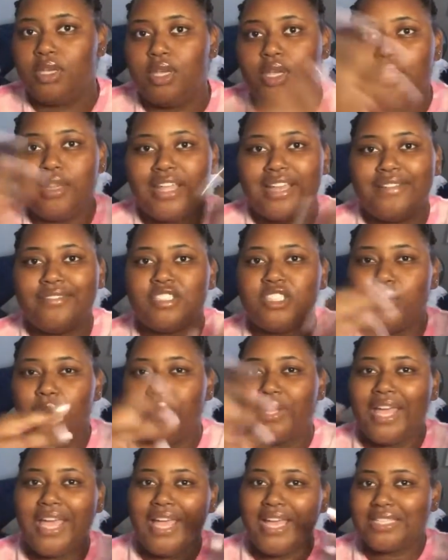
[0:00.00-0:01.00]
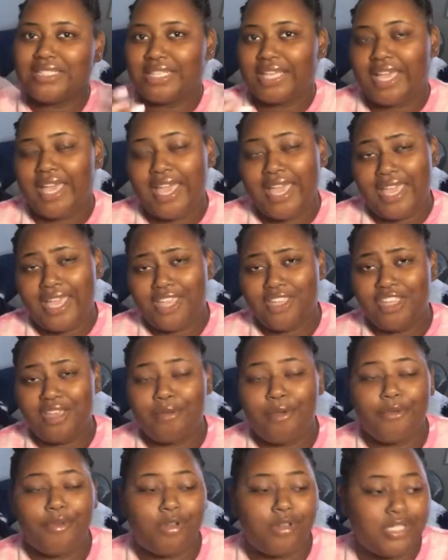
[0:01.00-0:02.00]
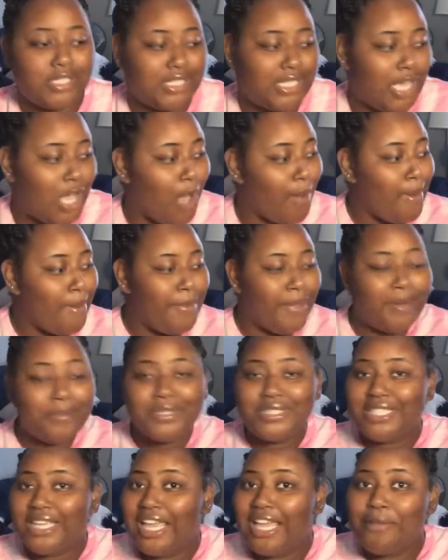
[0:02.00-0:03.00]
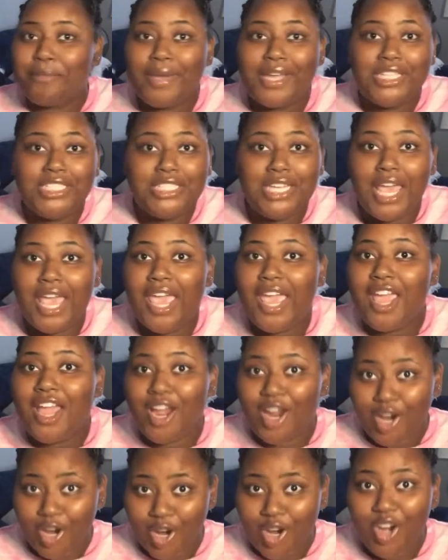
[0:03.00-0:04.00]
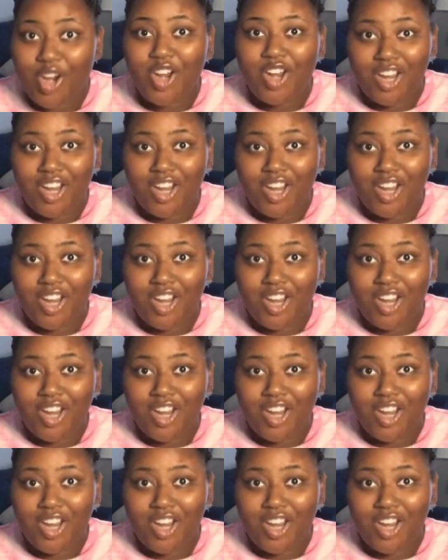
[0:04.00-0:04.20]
Like if someone asks, like, hey, can you do a roller set? Oh, baby, come sit in my chair.